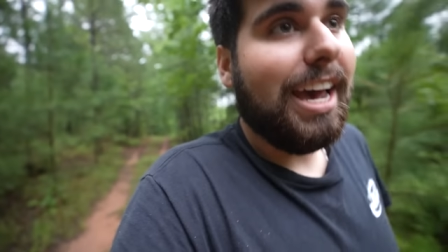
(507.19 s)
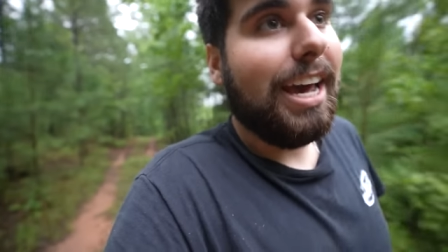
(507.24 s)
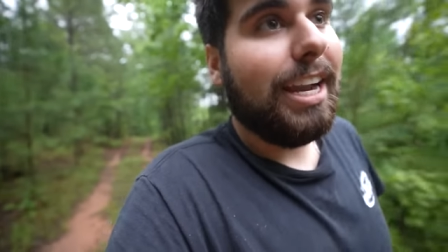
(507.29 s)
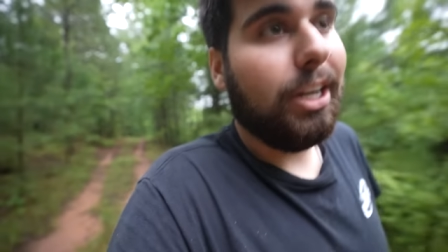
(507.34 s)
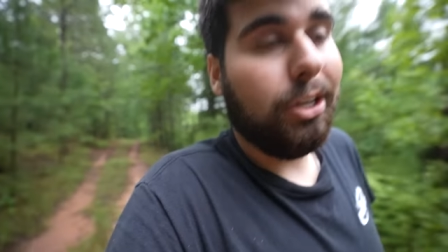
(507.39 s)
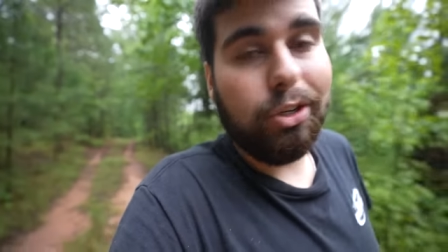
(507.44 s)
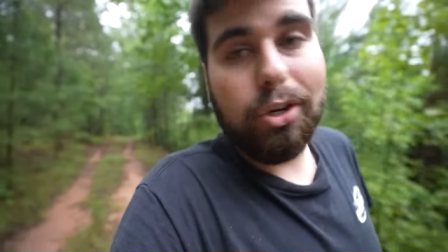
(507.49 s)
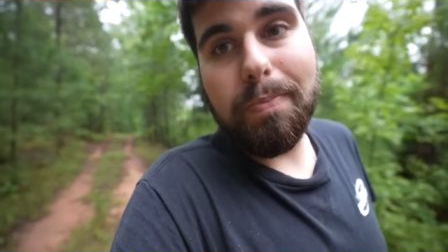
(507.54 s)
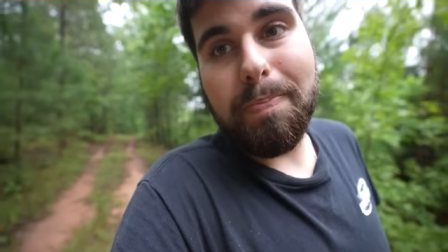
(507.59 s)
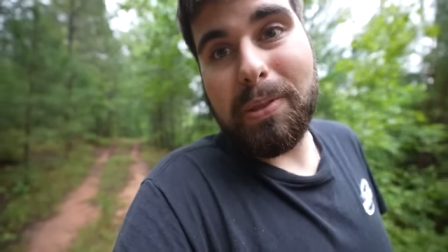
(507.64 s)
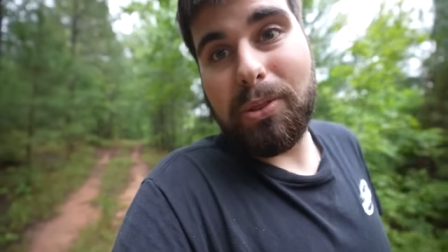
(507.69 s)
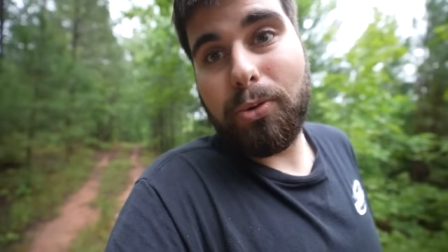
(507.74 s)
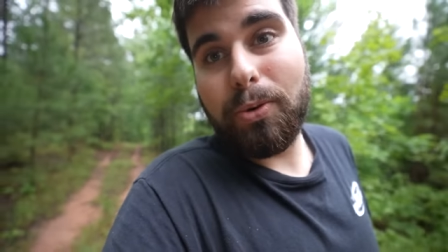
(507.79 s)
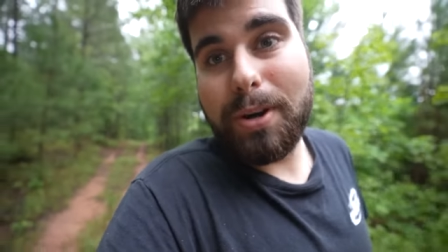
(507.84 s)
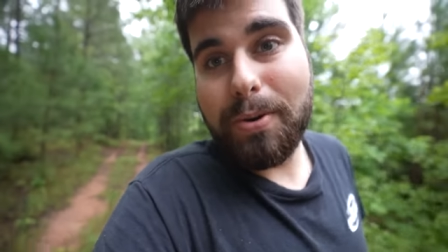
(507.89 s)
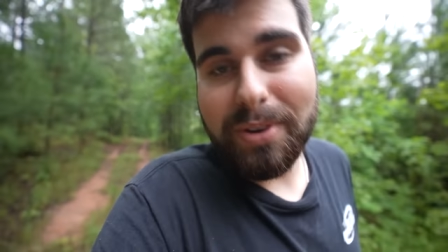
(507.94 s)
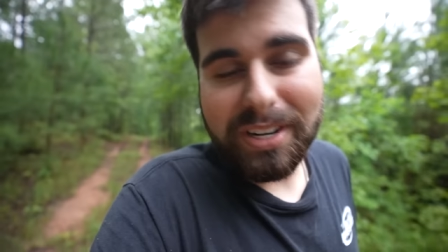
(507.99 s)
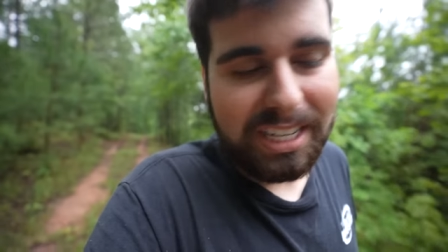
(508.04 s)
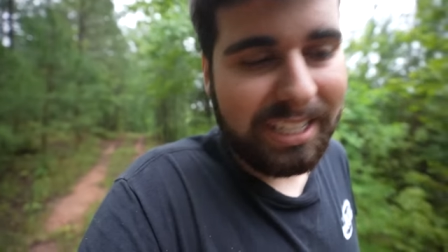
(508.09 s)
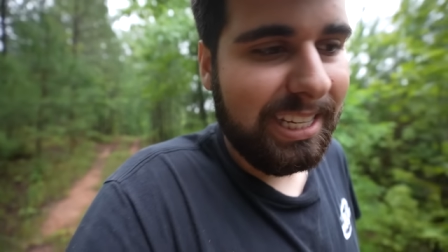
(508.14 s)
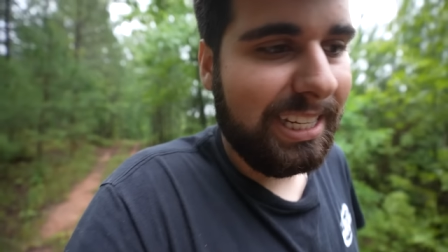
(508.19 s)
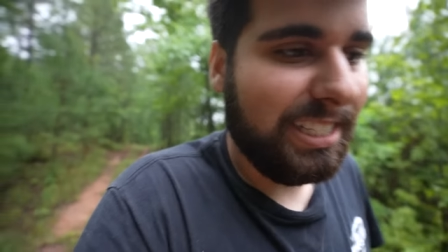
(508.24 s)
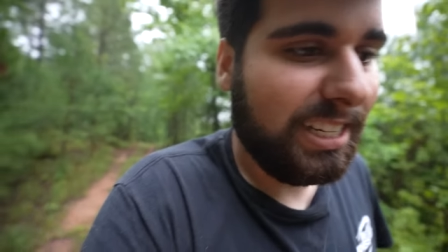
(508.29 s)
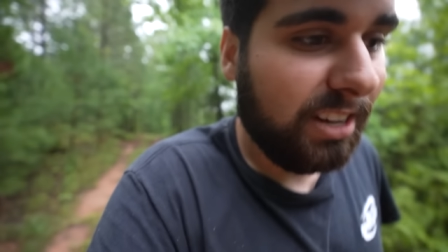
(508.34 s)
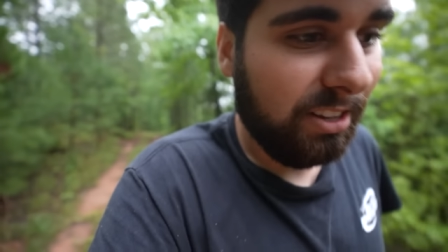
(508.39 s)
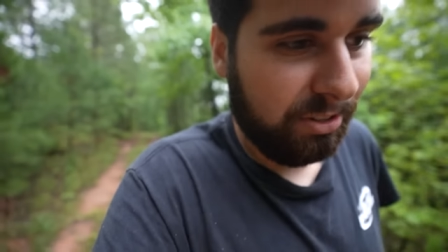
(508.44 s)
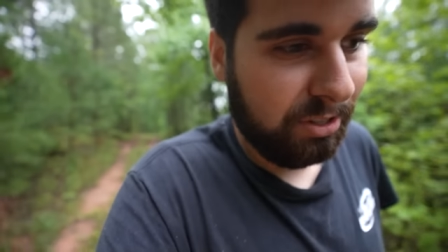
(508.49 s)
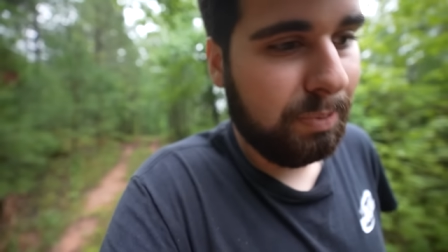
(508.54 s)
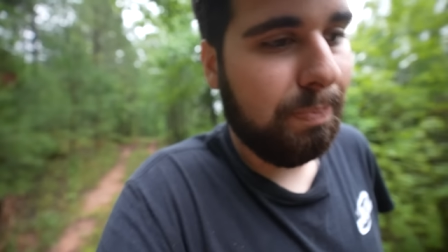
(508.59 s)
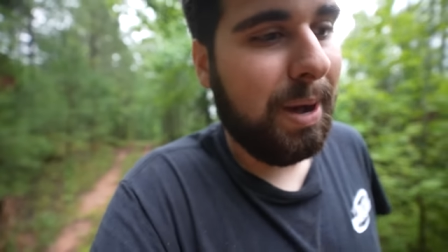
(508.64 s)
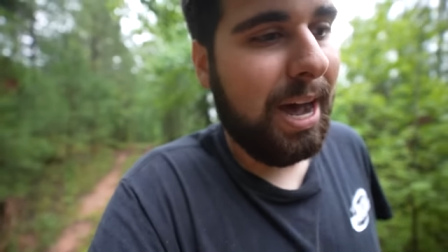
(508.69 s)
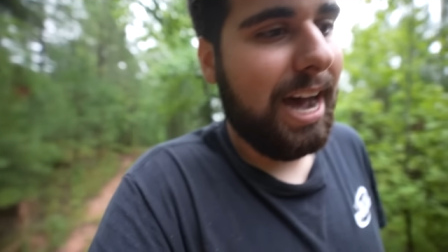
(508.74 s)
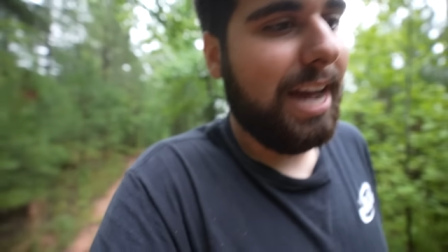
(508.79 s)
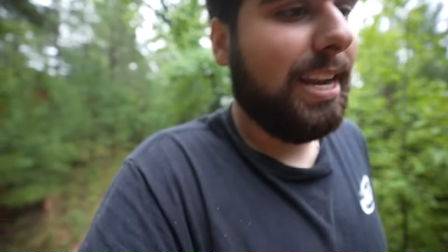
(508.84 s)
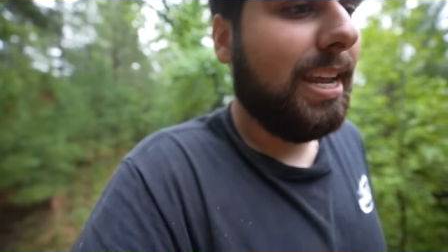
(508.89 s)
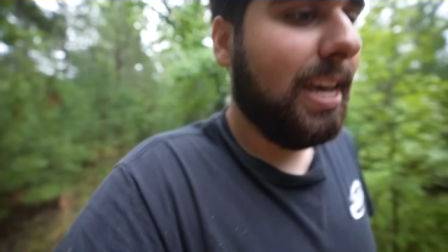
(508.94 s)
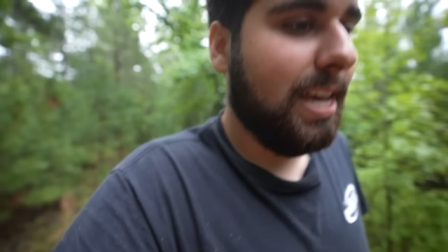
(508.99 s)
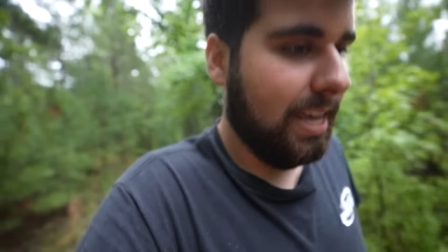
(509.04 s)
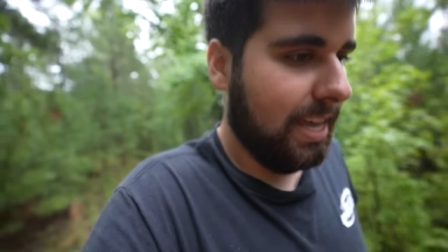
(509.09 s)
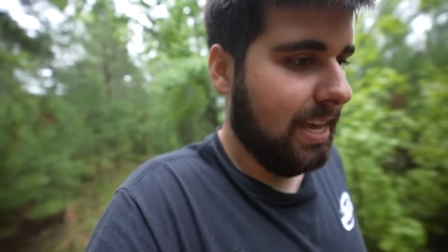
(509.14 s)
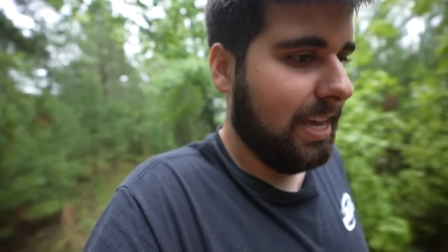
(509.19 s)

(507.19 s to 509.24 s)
and a group of 3 went to this other spot.